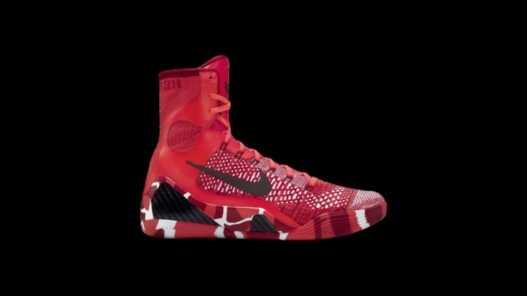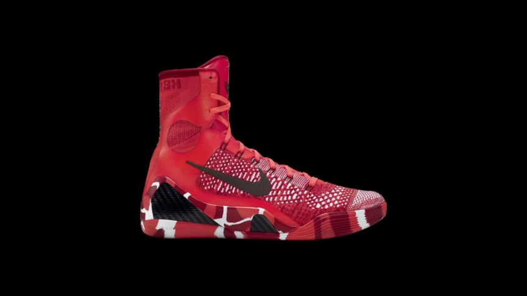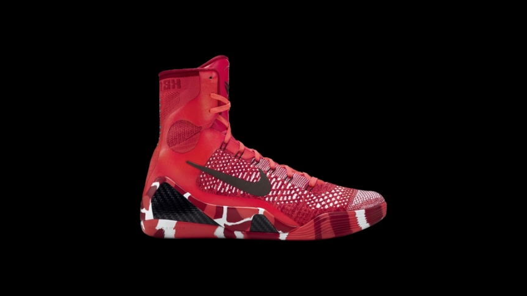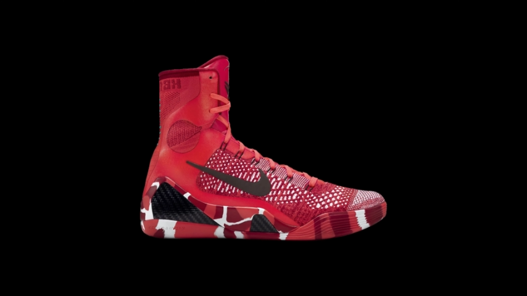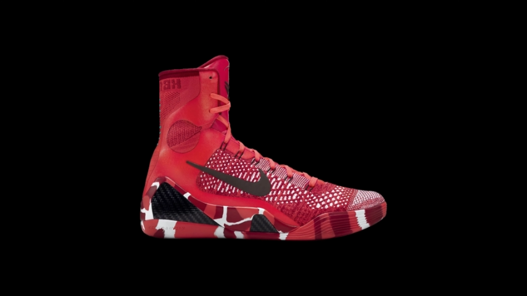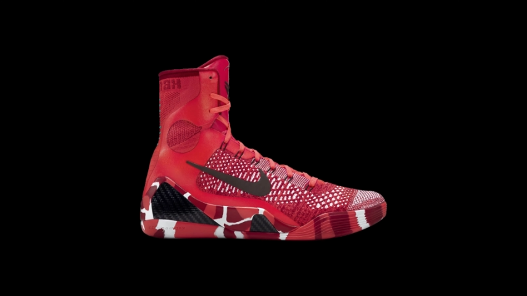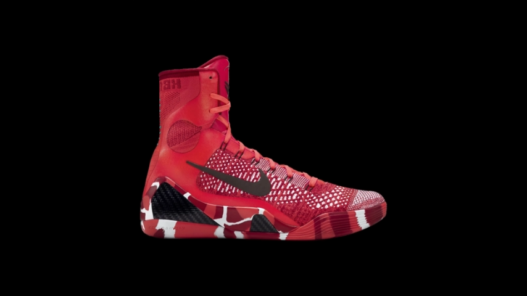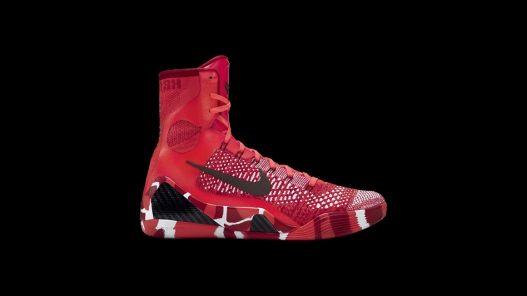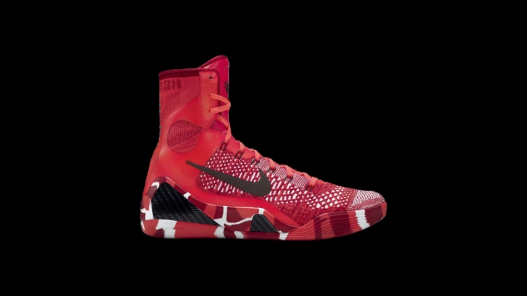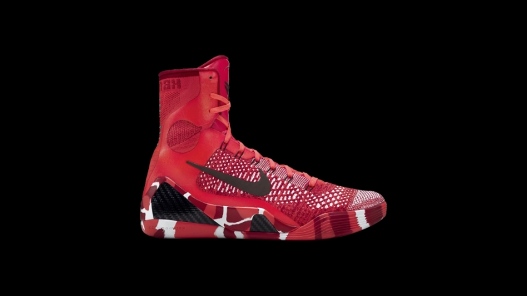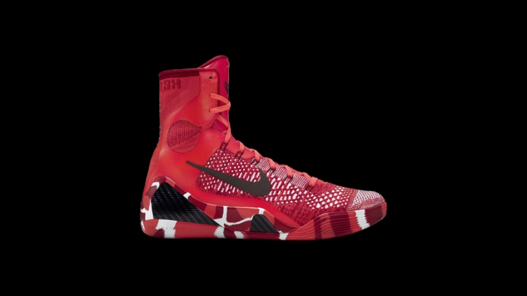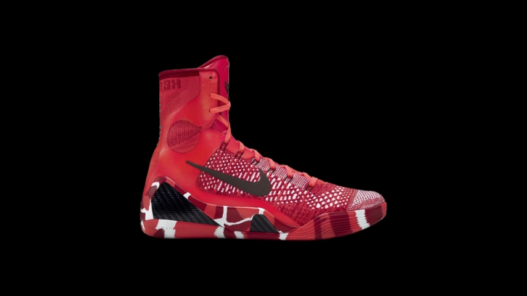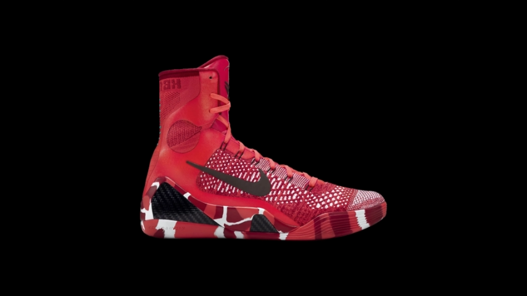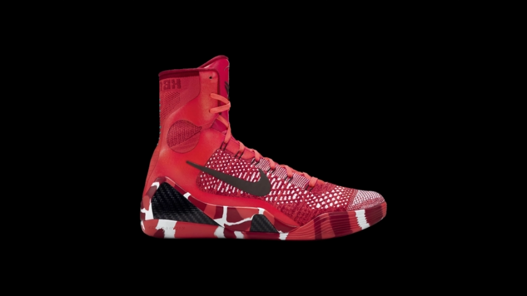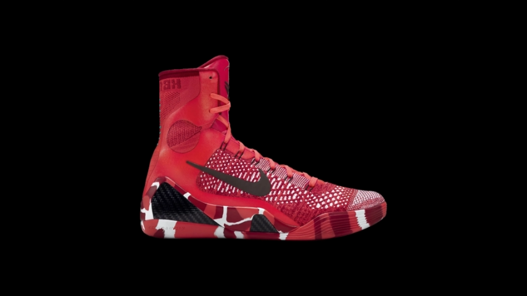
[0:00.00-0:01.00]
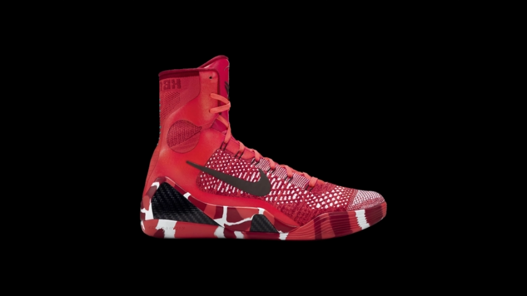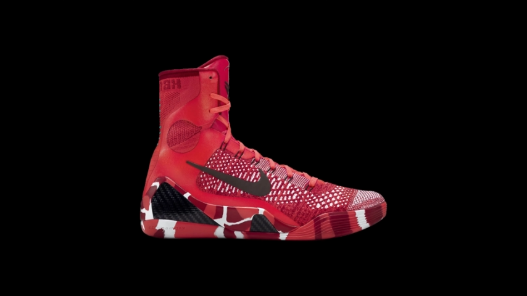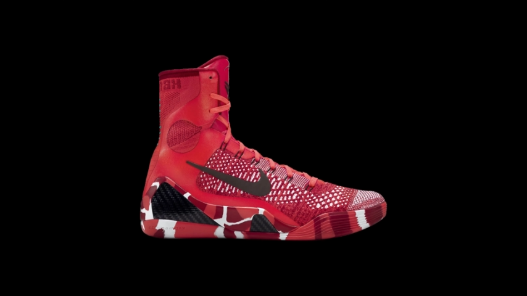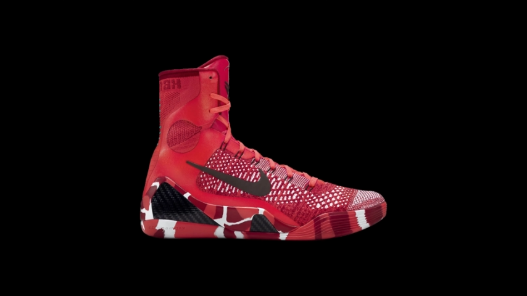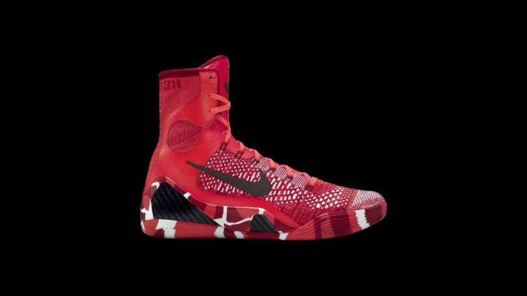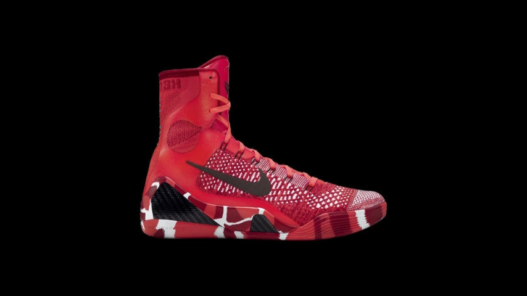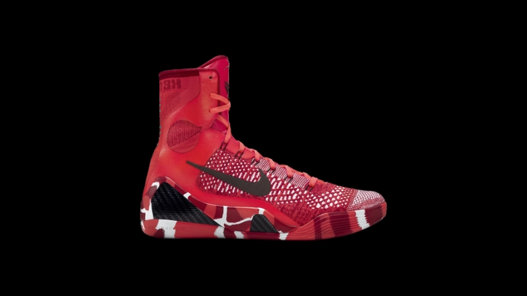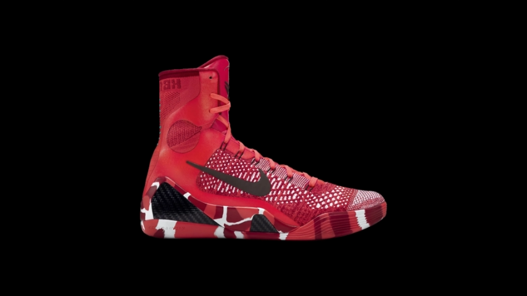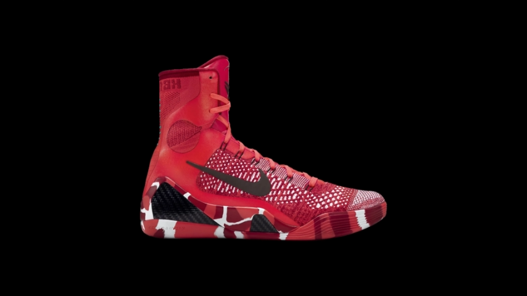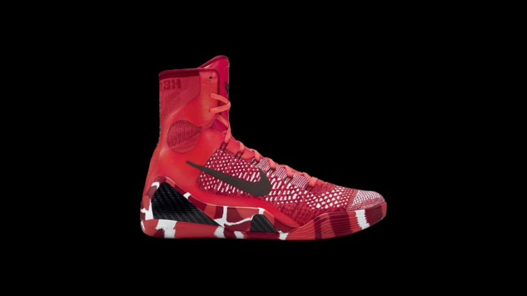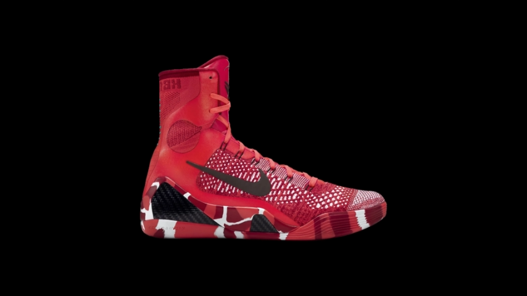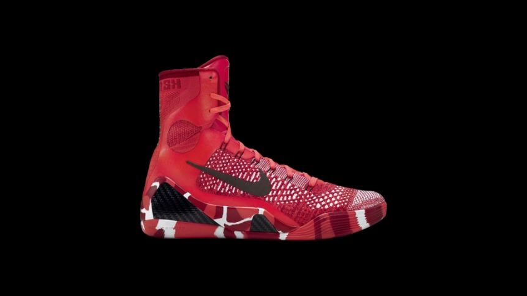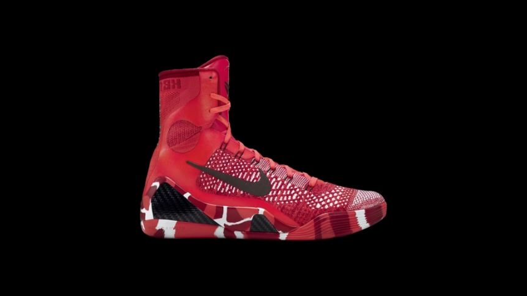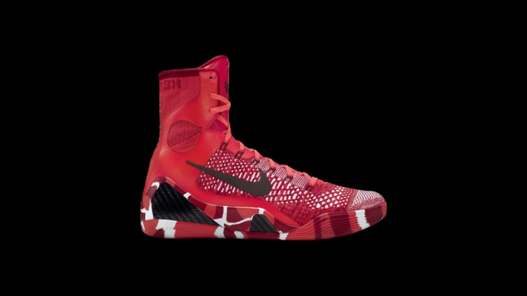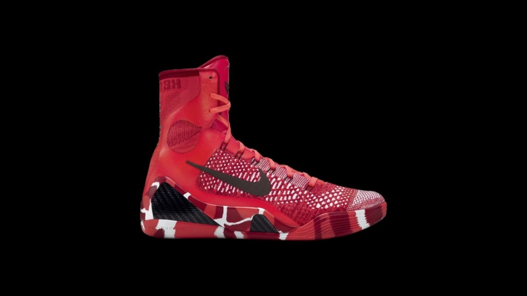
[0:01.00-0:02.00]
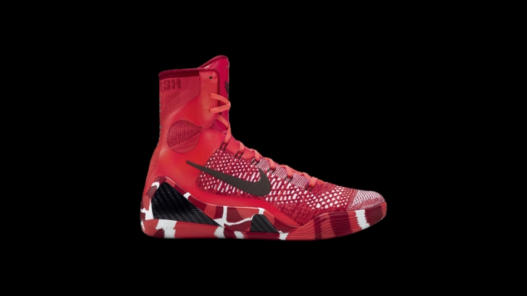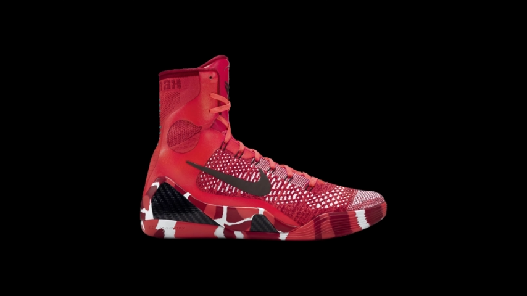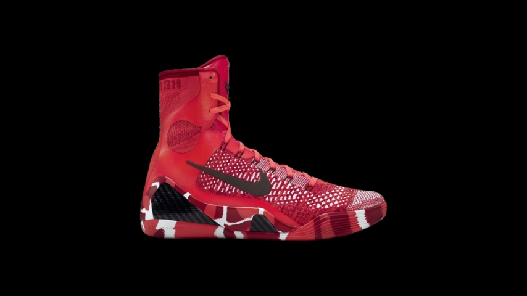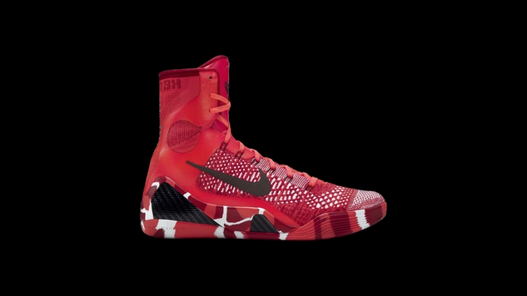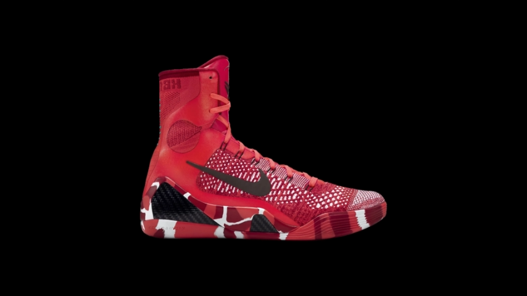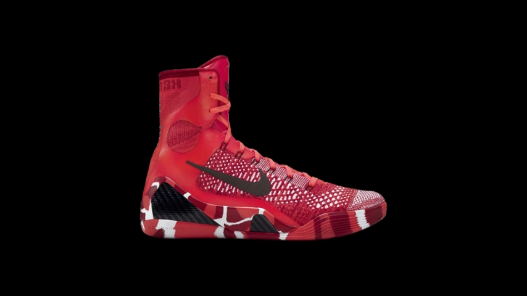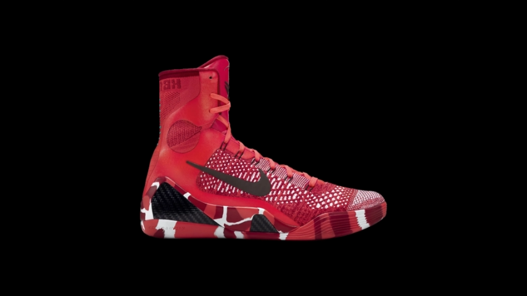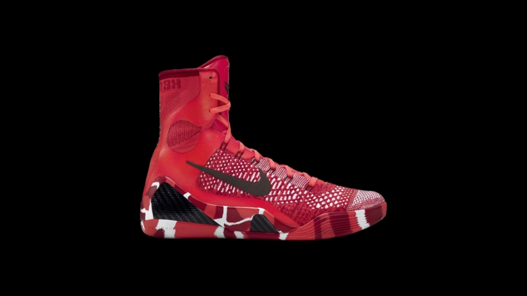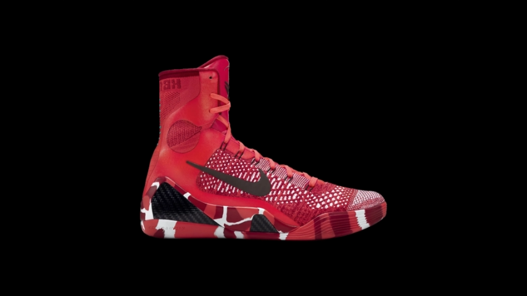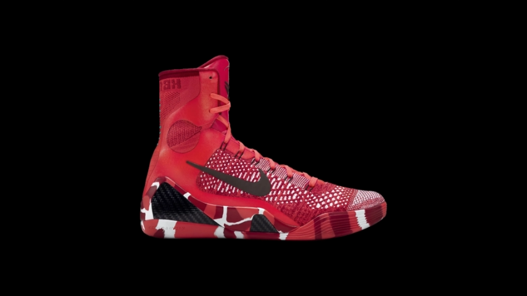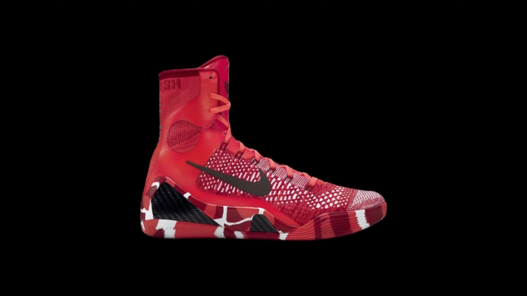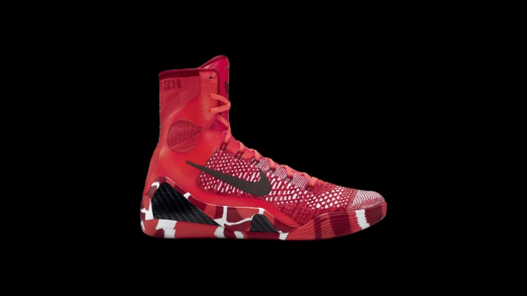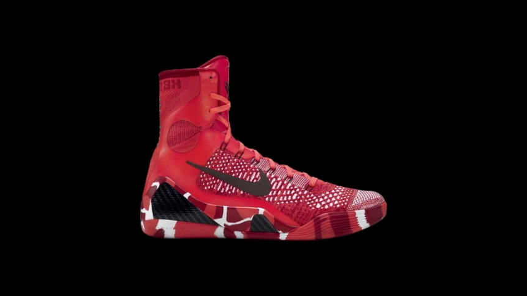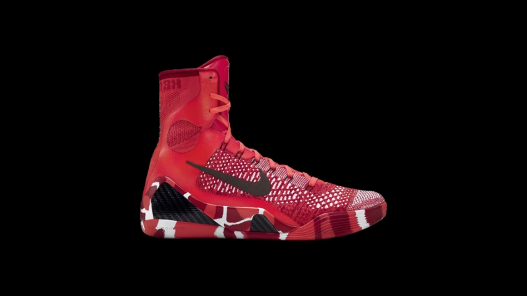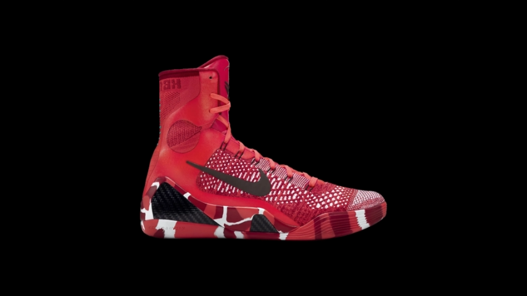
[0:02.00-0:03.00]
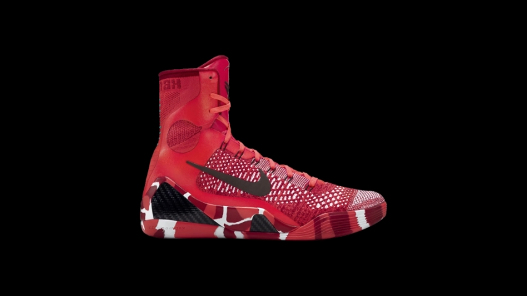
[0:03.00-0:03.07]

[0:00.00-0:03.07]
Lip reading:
[unreadable: no face in view]